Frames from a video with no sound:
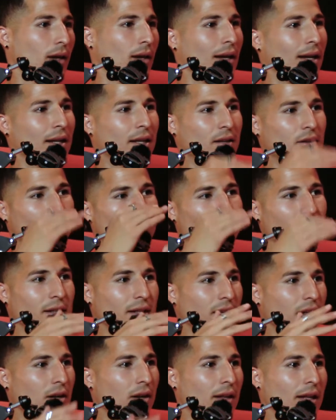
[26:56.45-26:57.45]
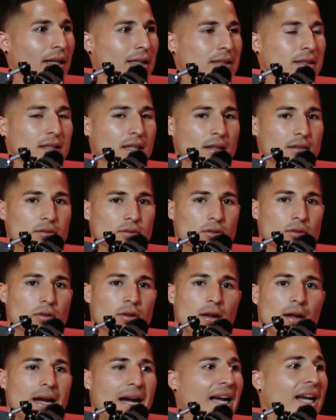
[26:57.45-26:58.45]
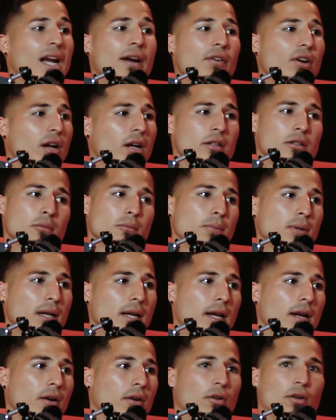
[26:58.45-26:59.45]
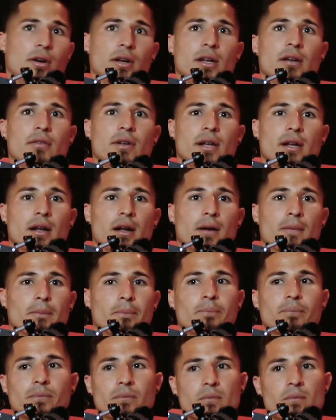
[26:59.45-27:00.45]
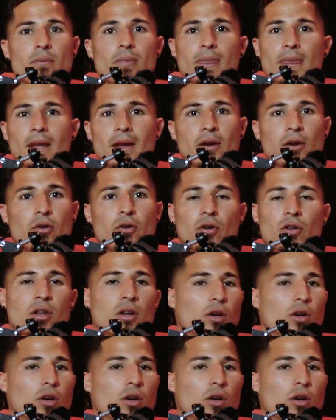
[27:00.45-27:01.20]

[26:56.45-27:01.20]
Like, you know, they did all that stuff. So I never got to play or even go to their